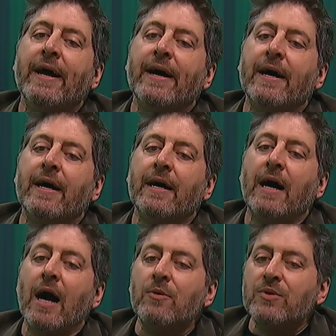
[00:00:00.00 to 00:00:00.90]

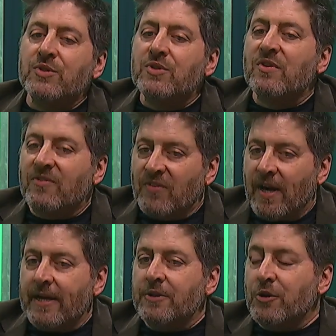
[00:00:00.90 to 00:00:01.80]
I would
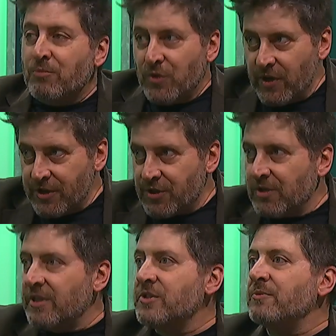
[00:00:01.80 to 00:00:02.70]
define community
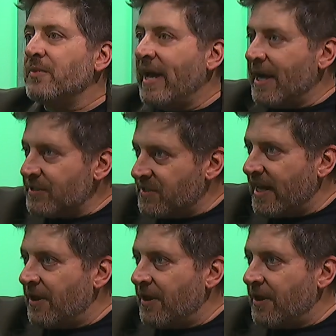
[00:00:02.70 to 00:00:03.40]
journalism as